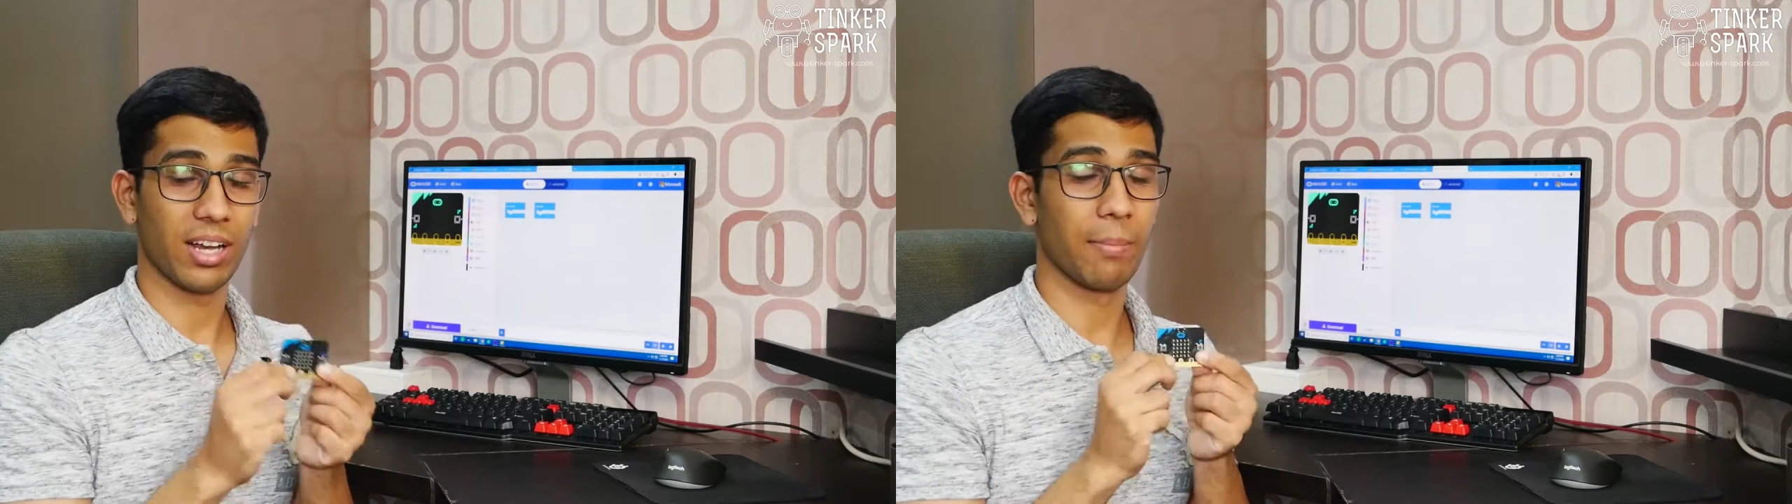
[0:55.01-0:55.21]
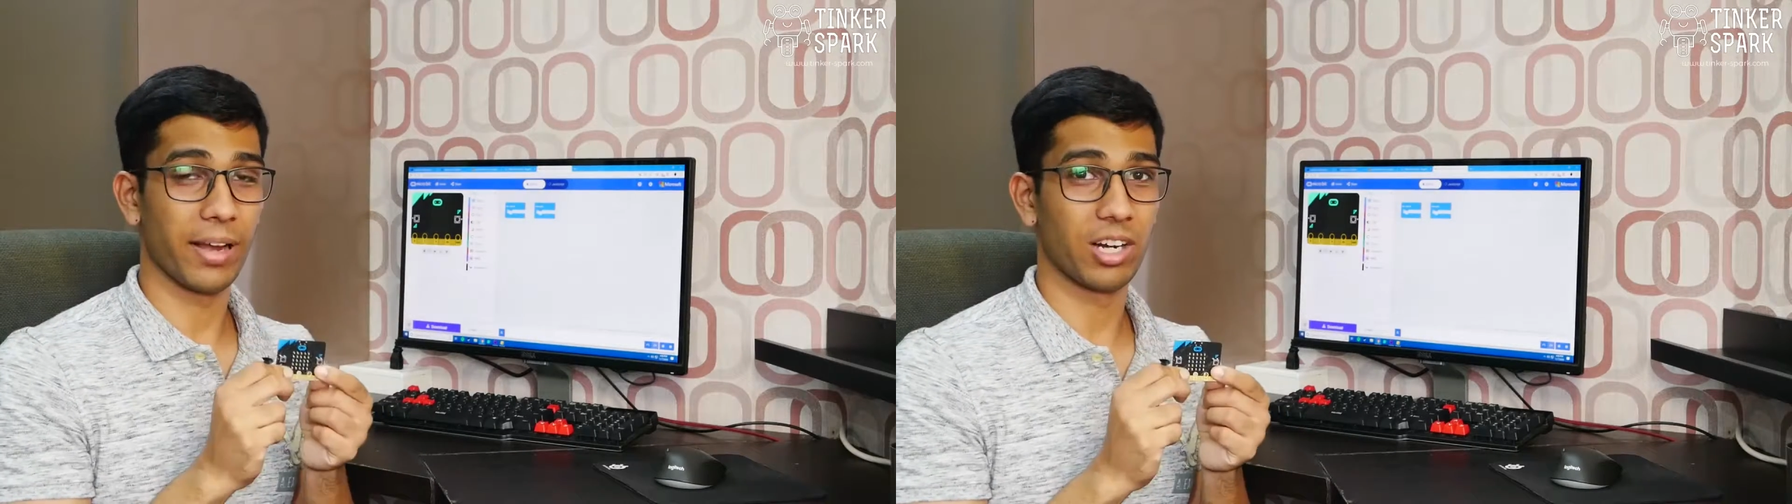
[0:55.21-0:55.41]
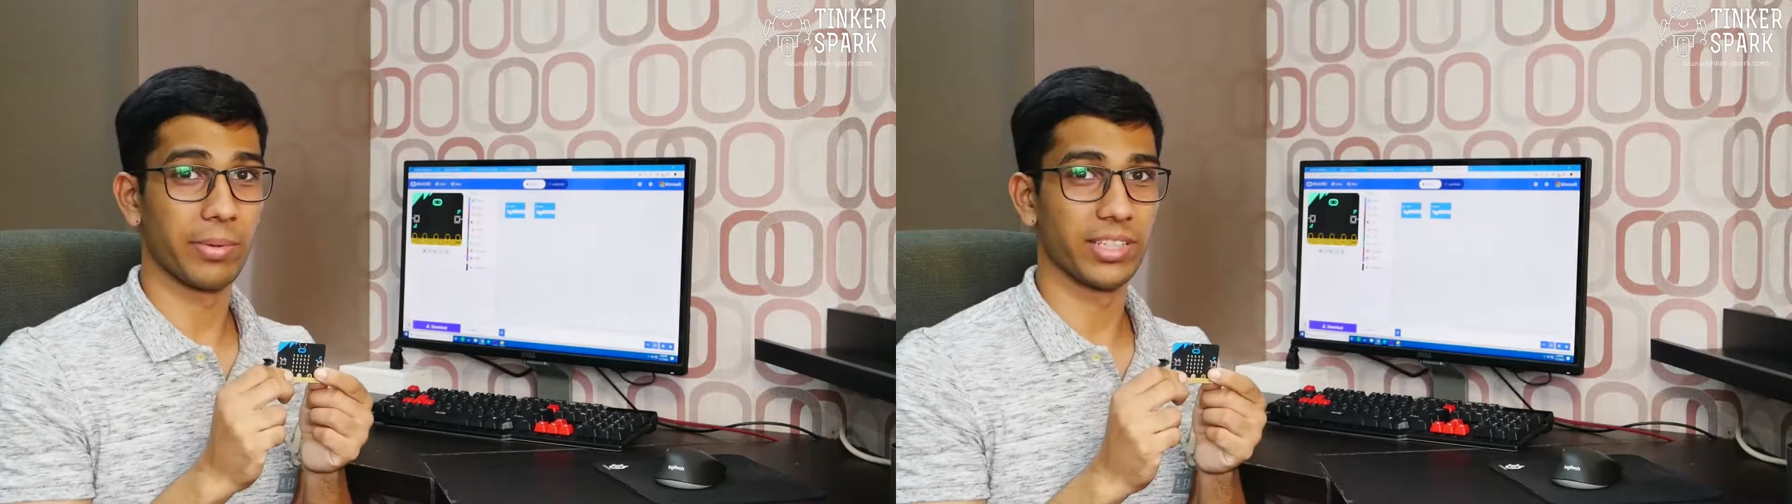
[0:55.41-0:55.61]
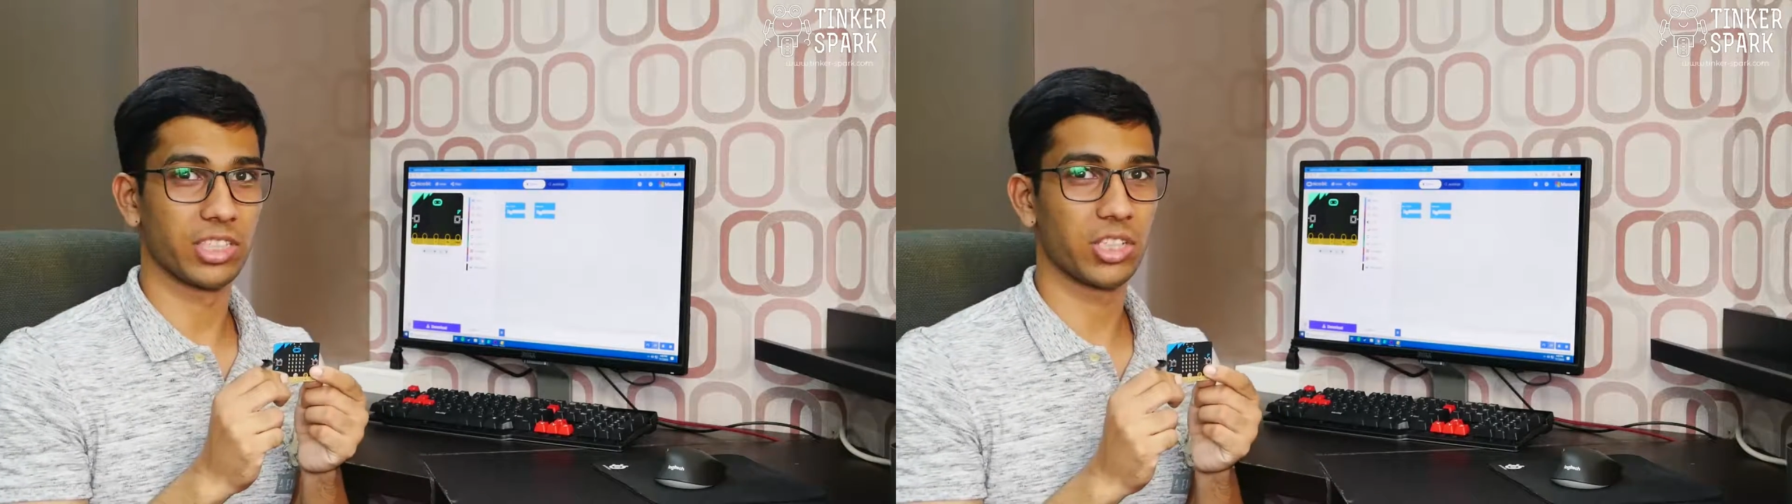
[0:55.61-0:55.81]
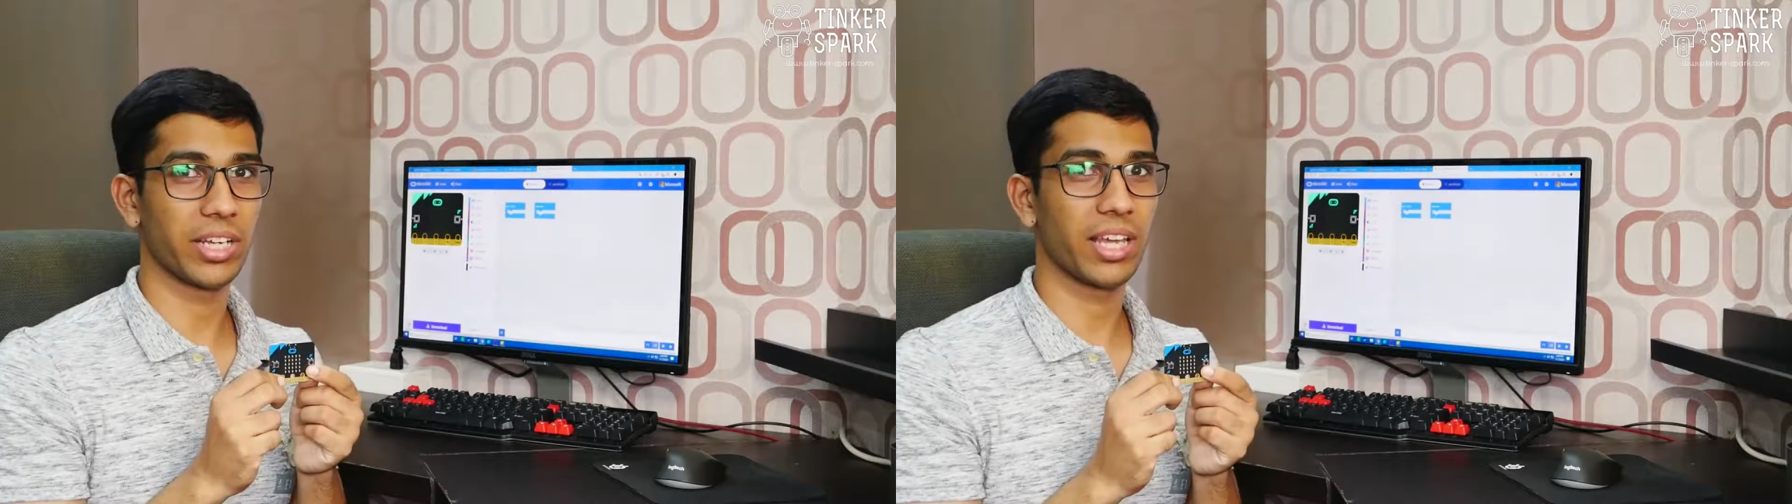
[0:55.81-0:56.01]
a microbit is
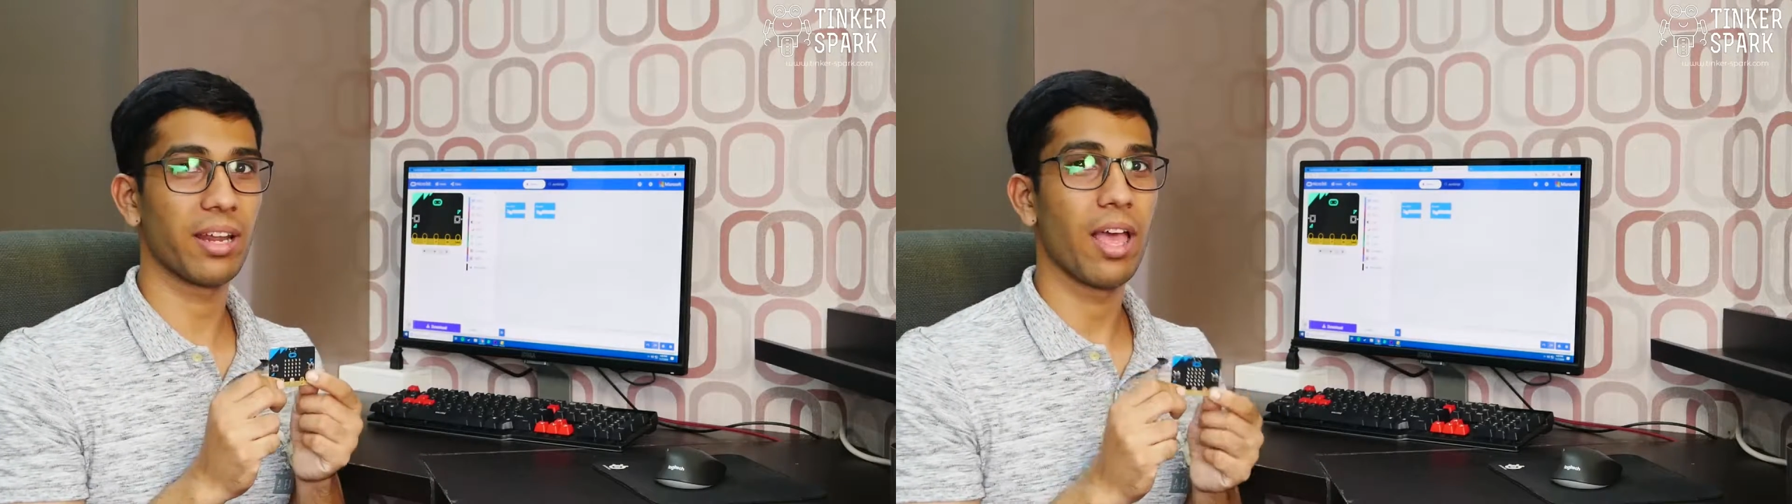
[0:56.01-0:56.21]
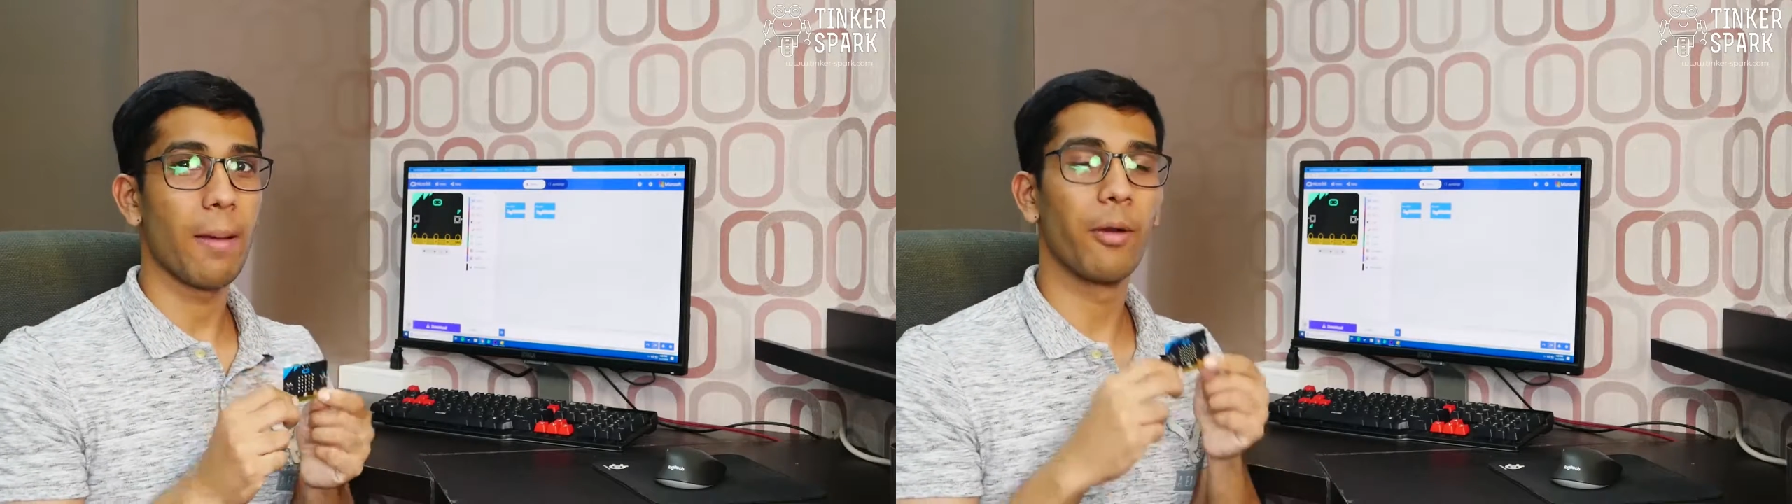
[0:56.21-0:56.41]
shaken.